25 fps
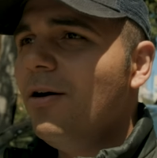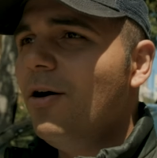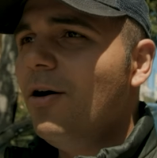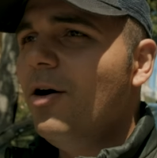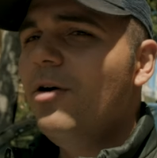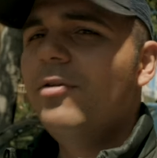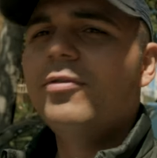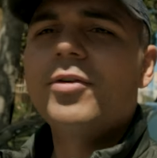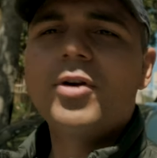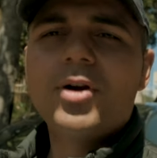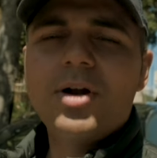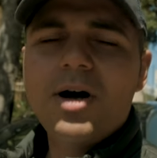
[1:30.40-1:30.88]

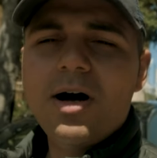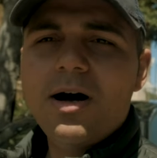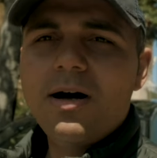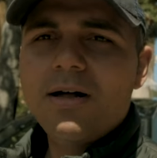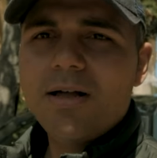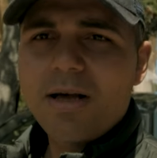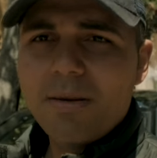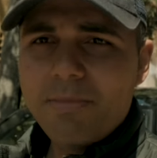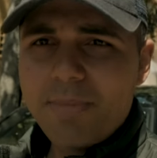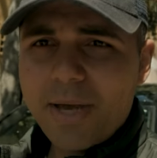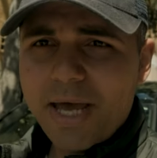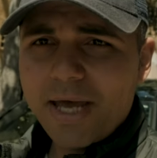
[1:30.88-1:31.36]

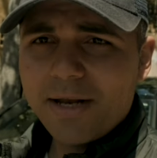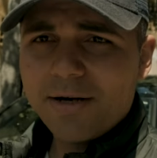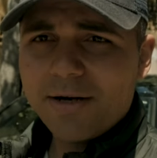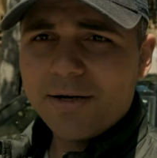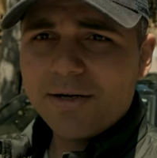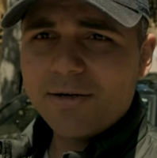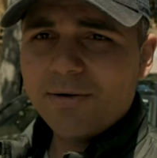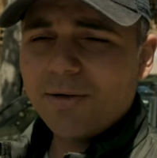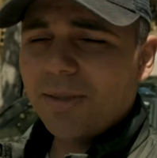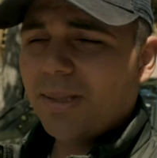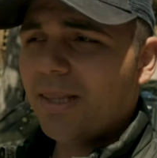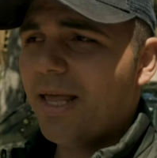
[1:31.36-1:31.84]
overall a
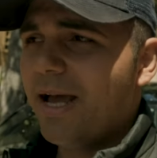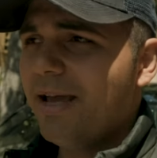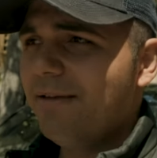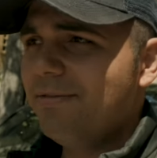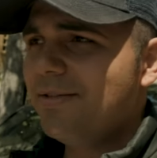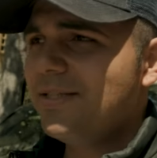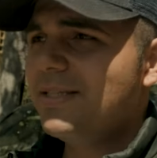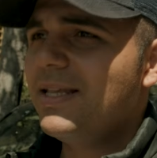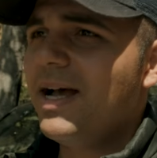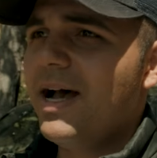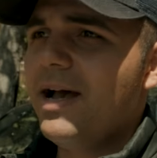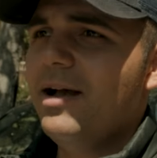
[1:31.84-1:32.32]
better
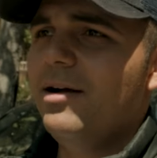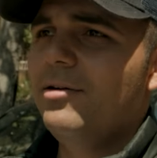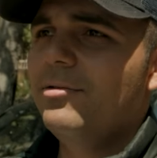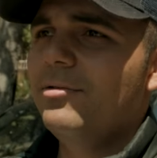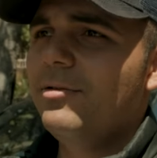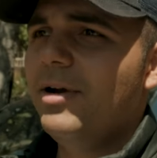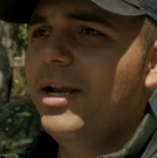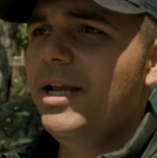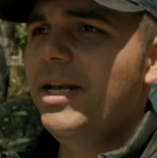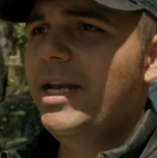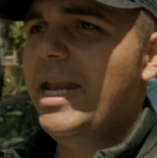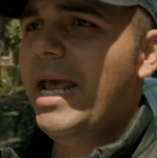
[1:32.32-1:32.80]
lifestyle
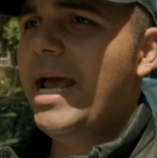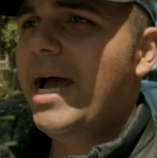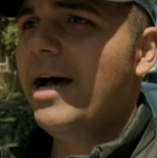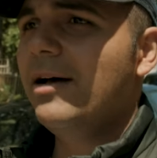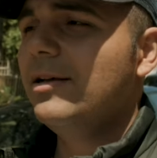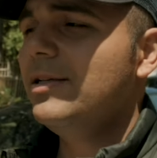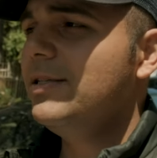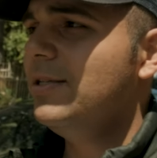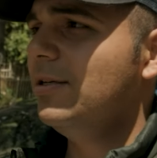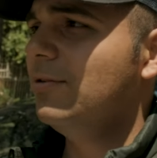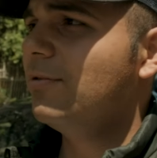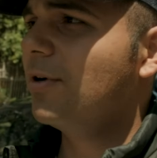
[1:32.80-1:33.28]
right
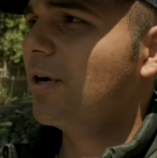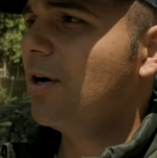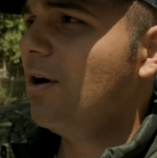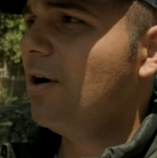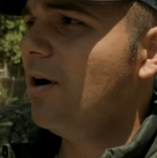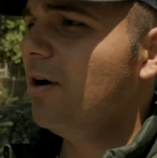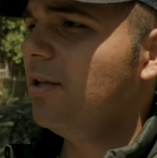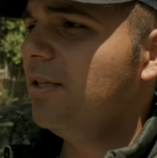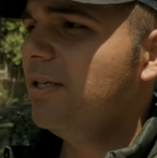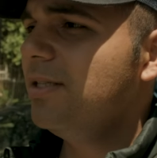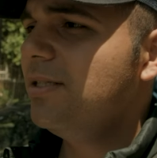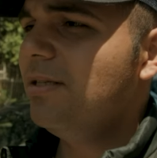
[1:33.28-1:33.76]
now. So
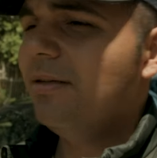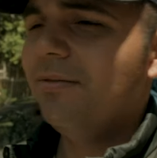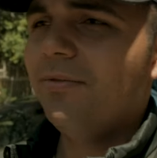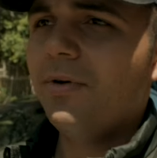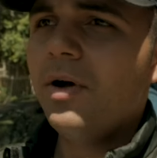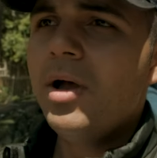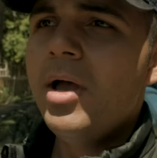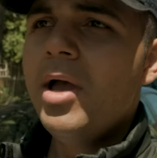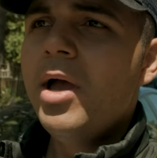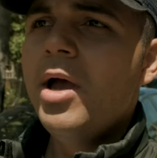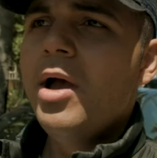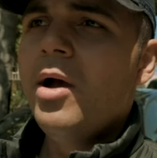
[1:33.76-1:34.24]
regardless of
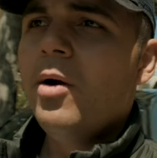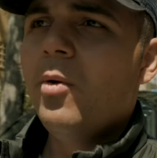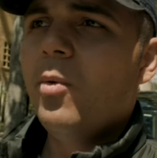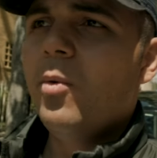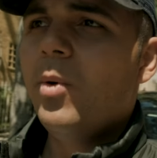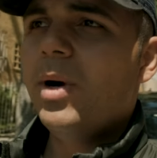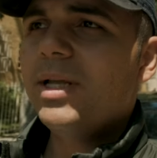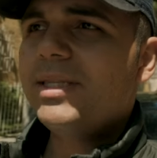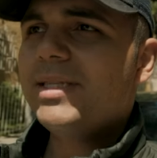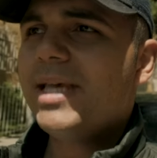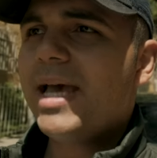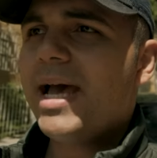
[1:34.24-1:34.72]

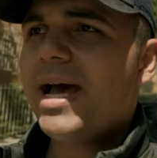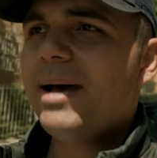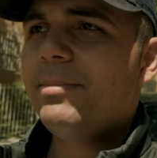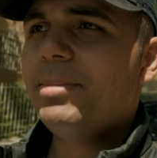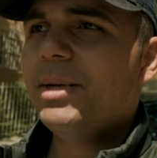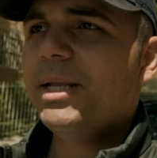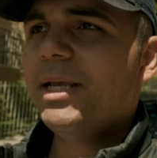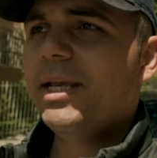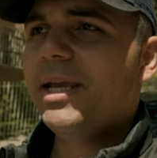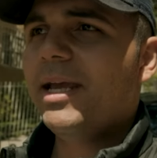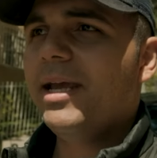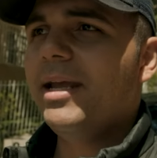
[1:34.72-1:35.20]
what's
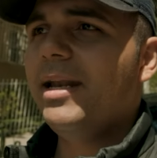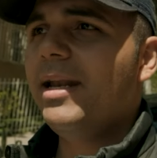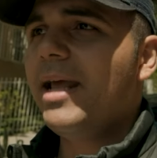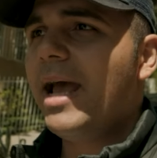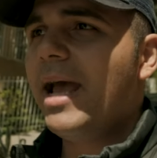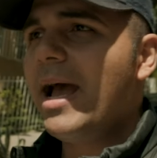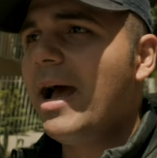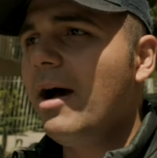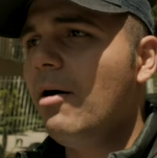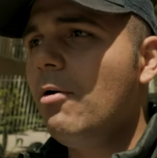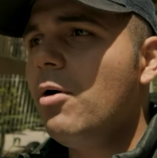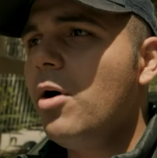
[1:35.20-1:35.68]
happening and
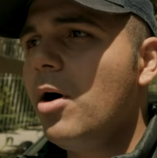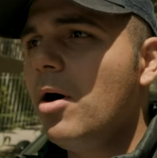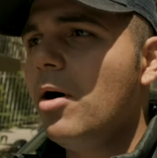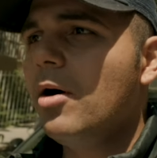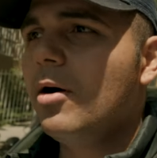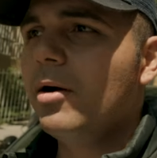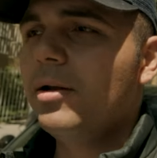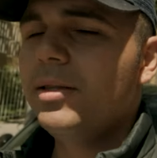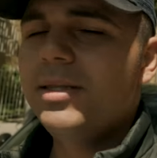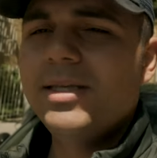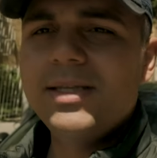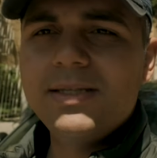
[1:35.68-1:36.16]
how
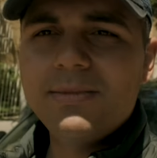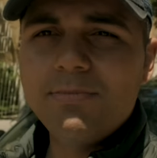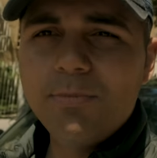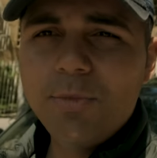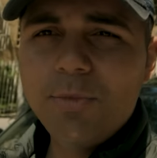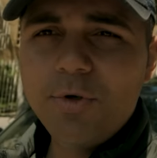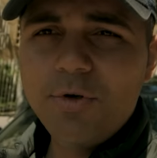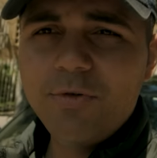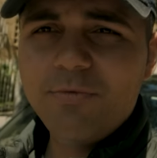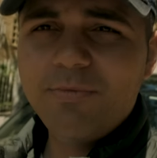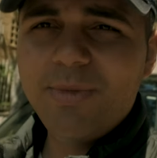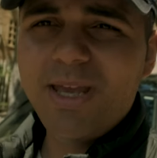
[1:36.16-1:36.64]
hard this
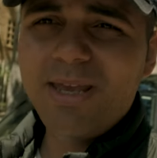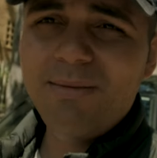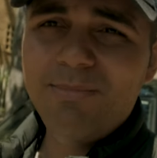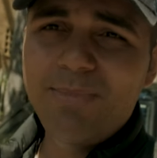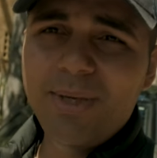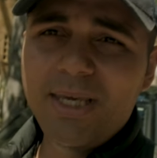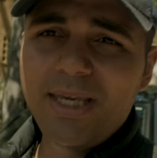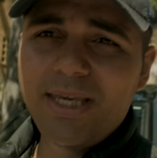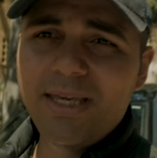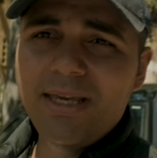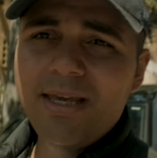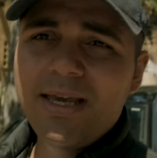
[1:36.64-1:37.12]
move may
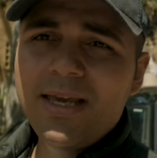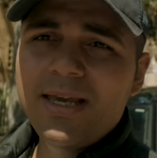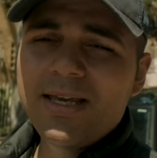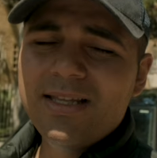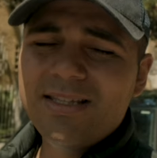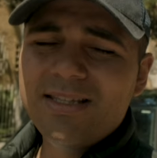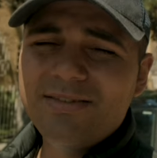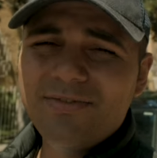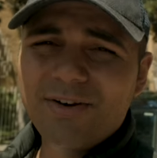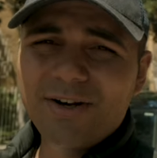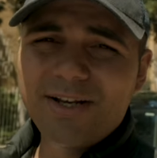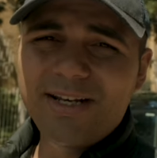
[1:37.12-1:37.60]
be,
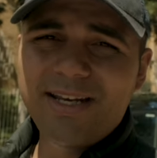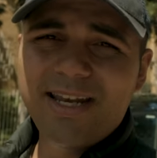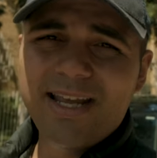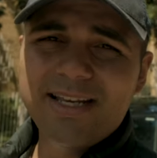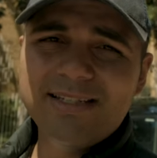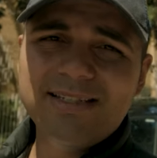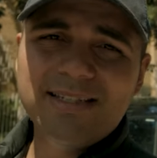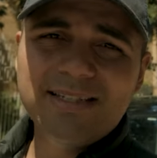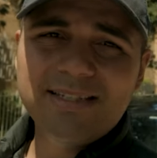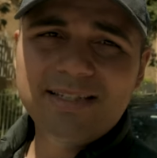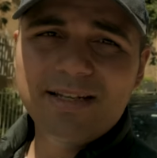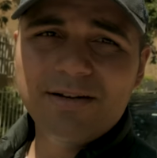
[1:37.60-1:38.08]
it's a very
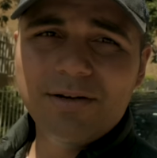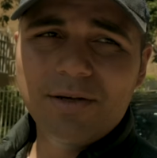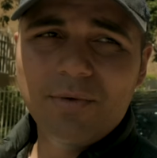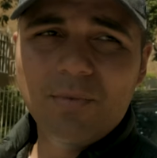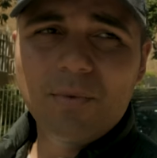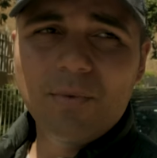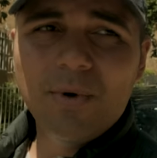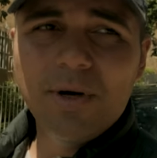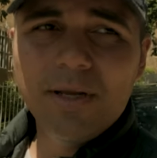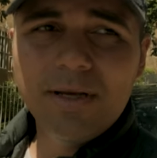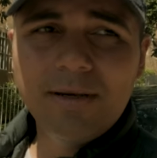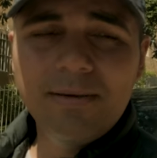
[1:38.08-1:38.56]
necessary
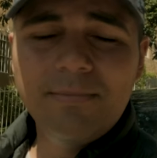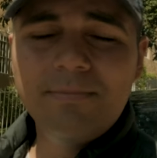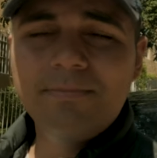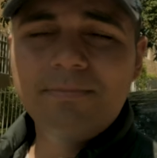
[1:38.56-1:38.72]
one.